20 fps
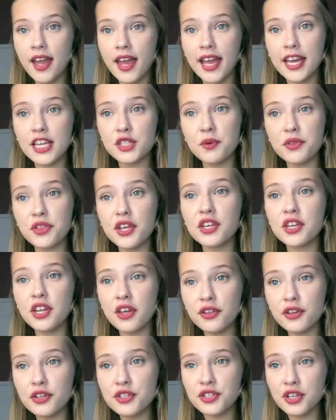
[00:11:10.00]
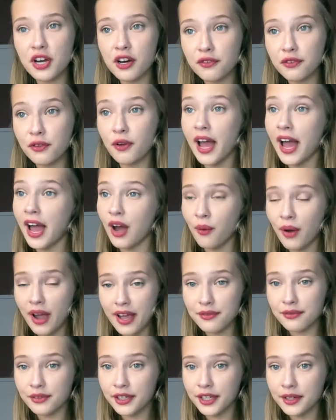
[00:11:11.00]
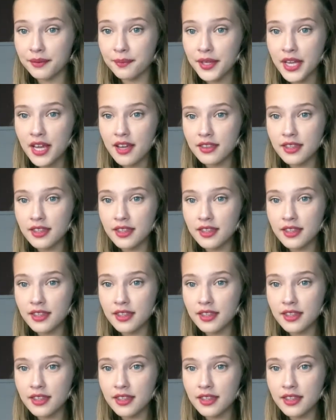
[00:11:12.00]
And with another sorrowful however,